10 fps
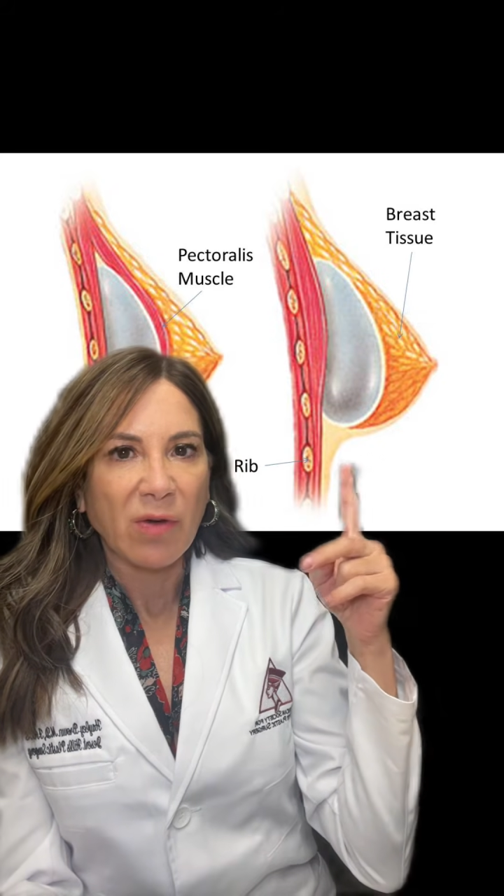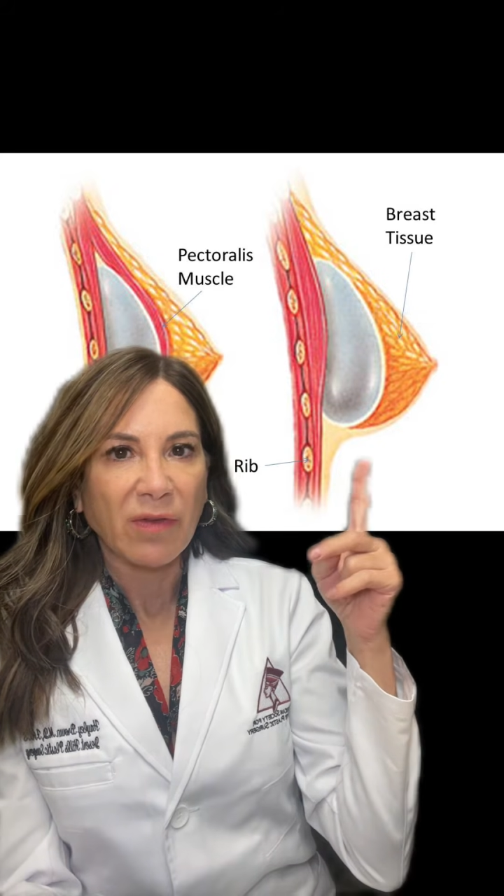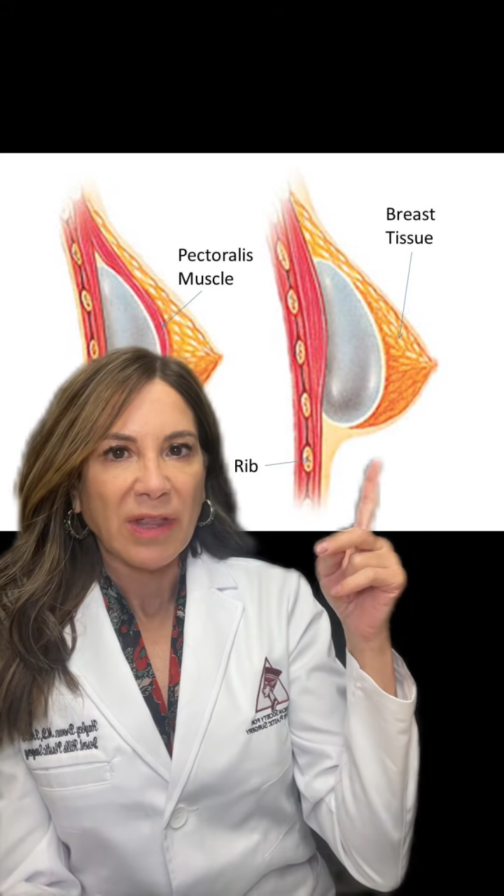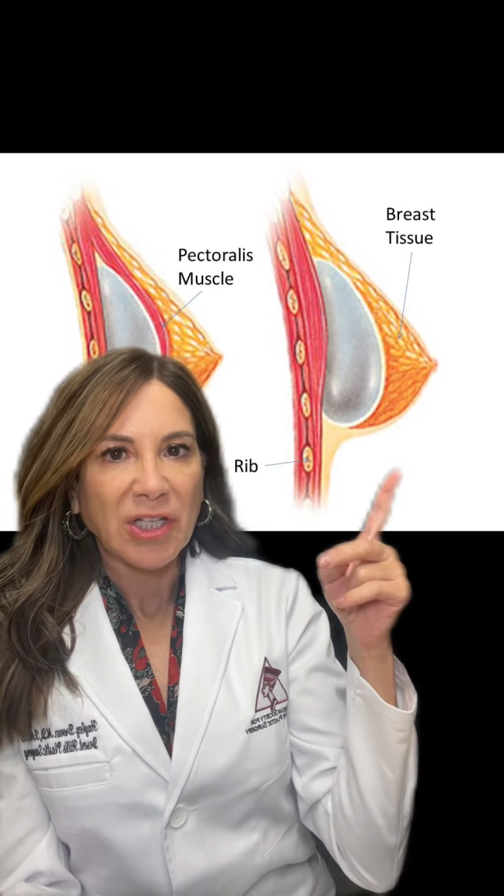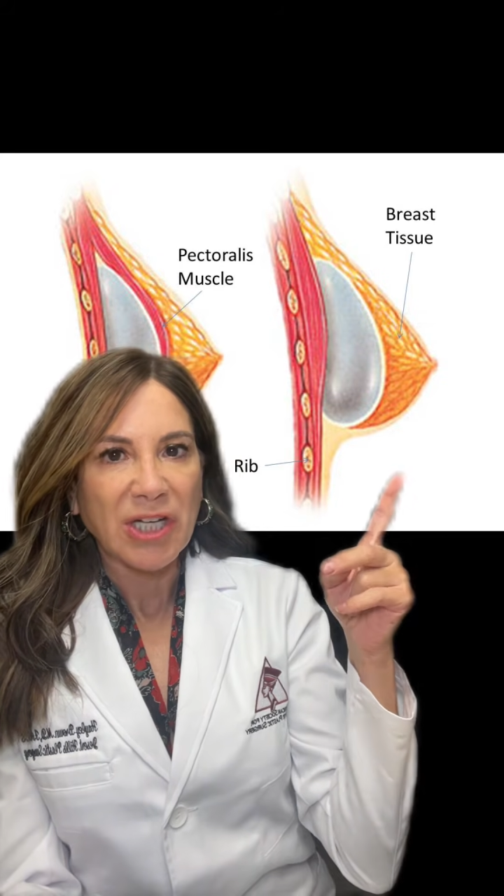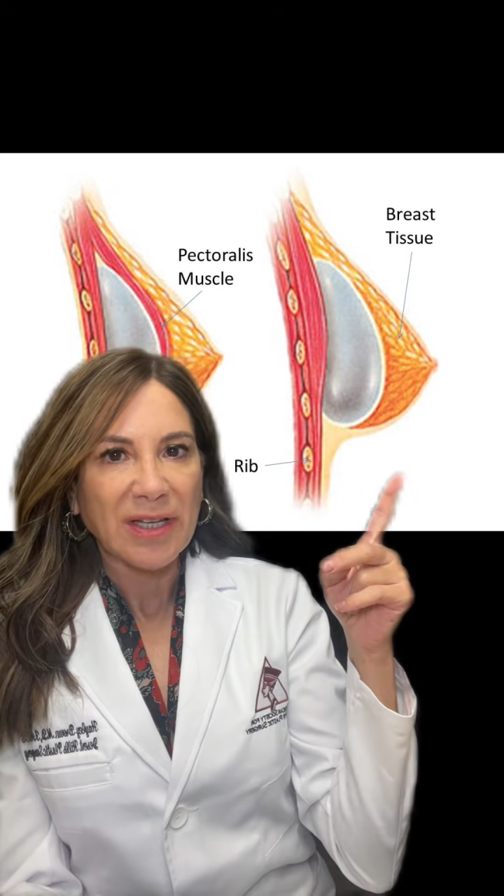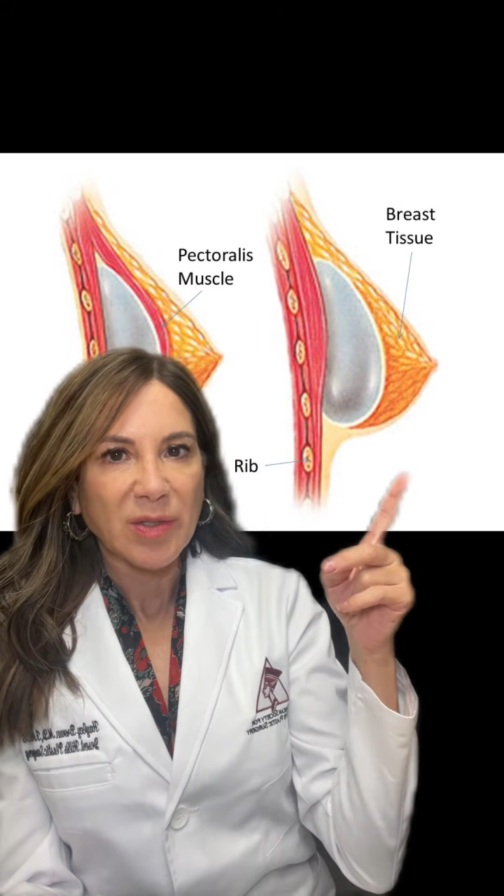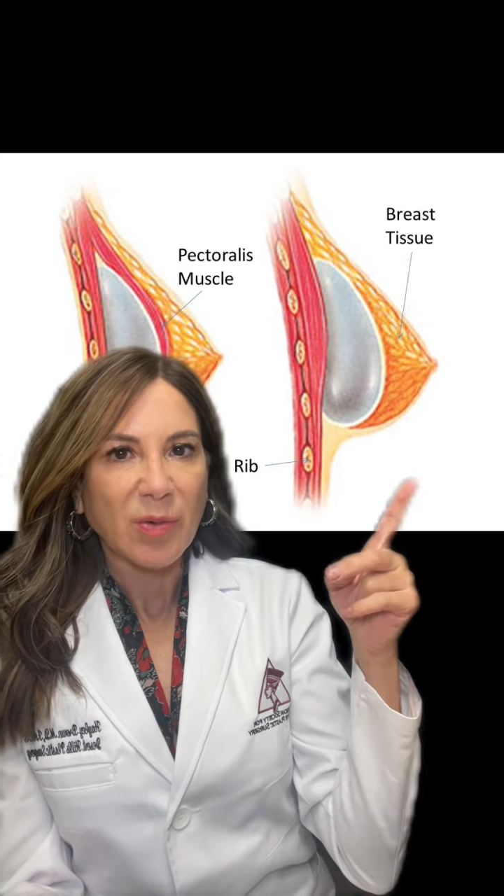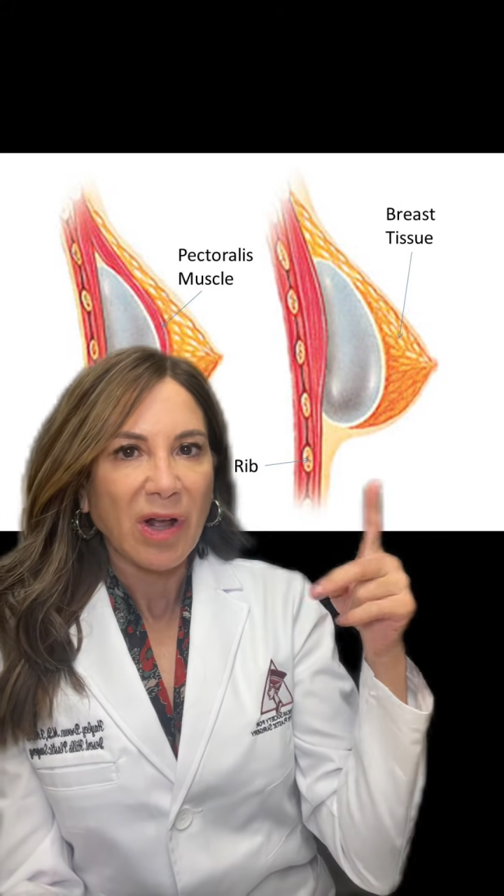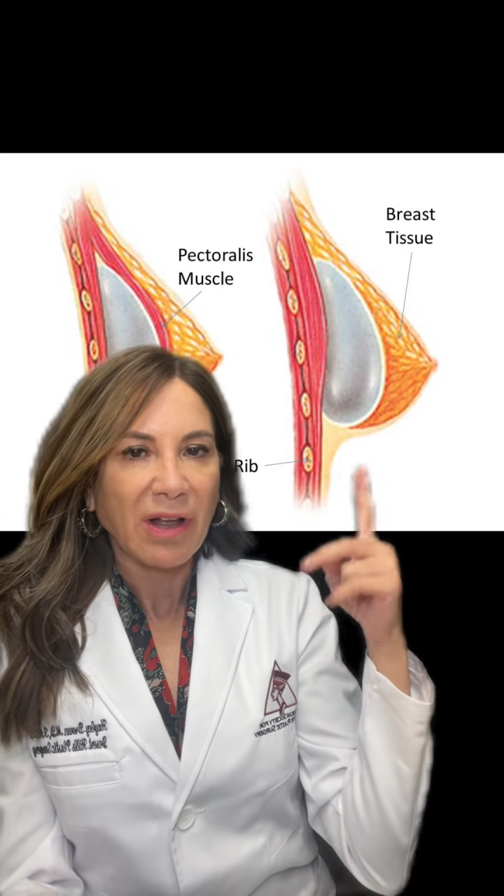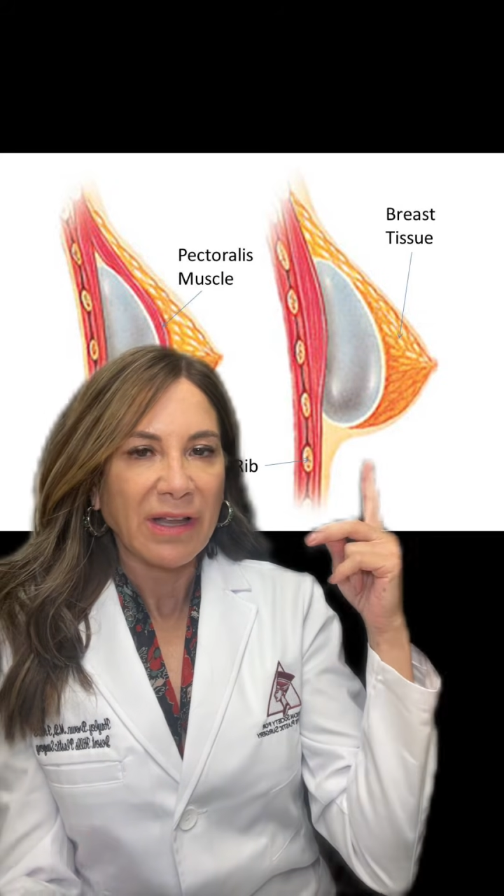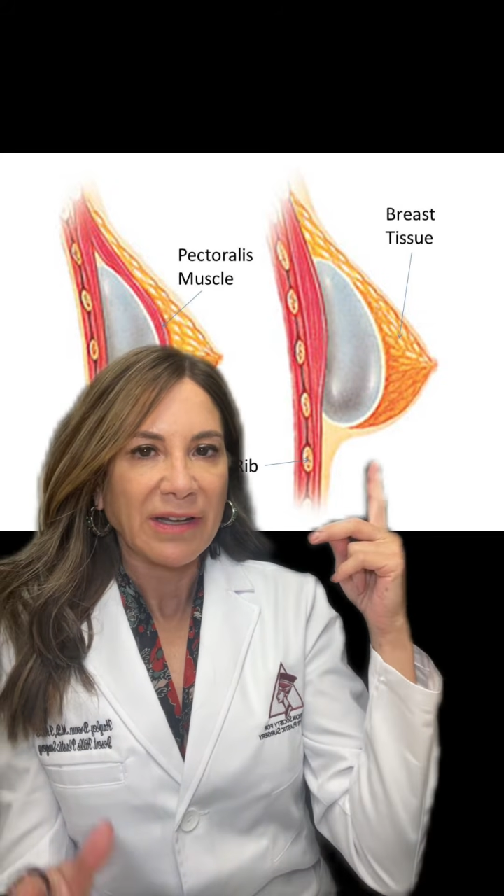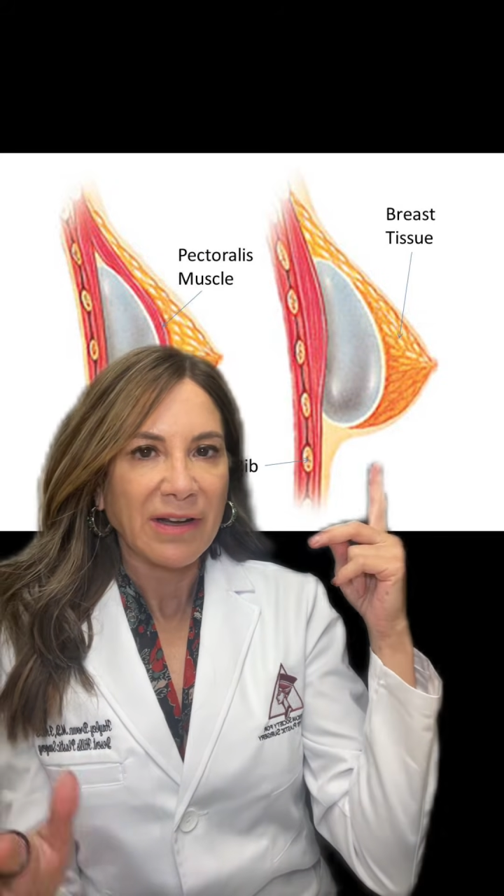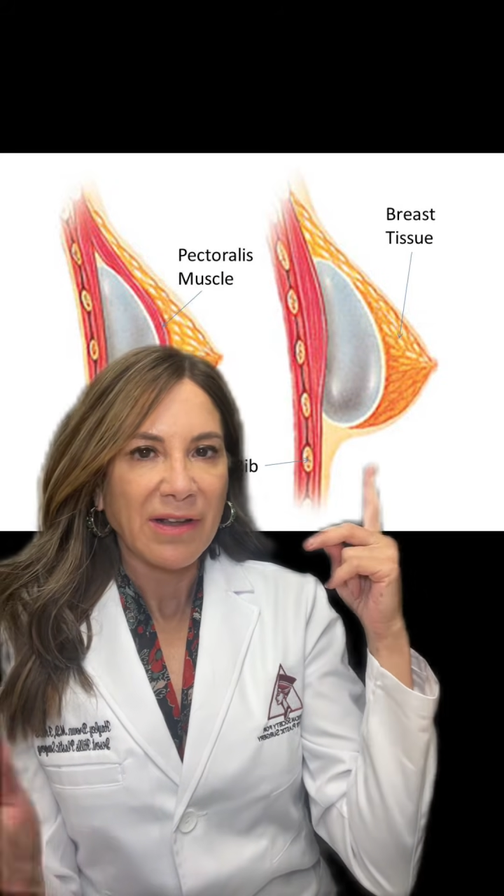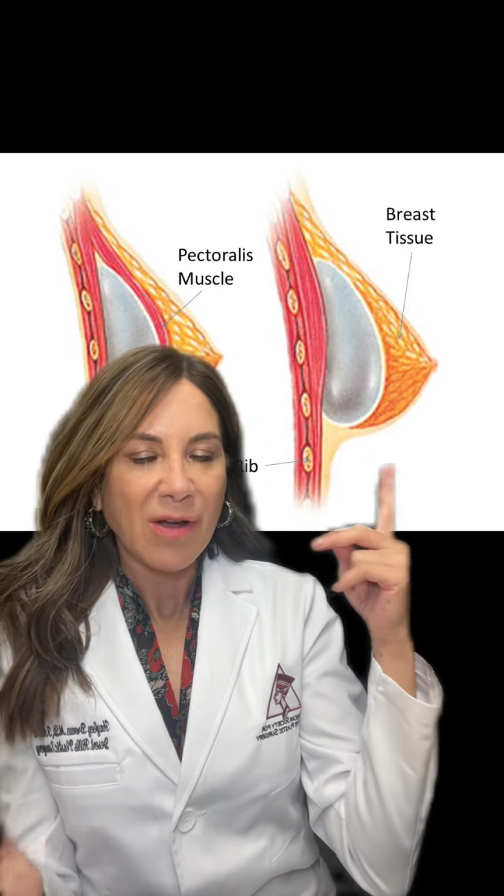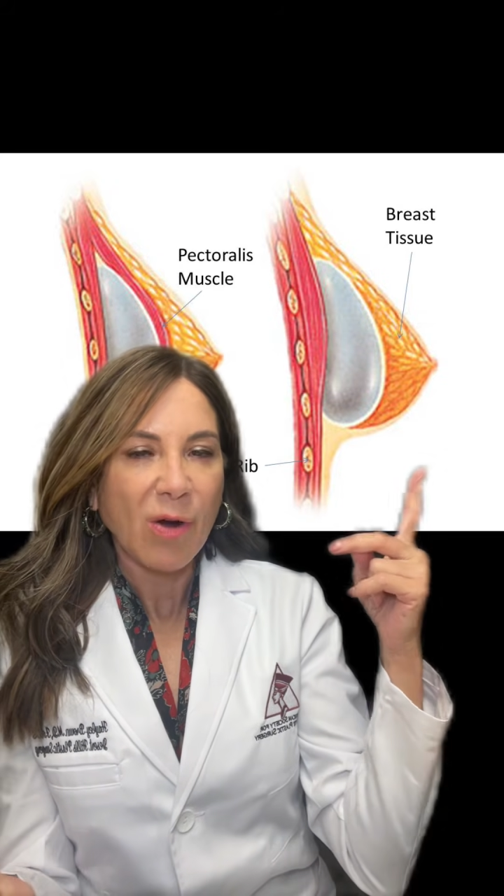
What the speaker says: over the chest wall and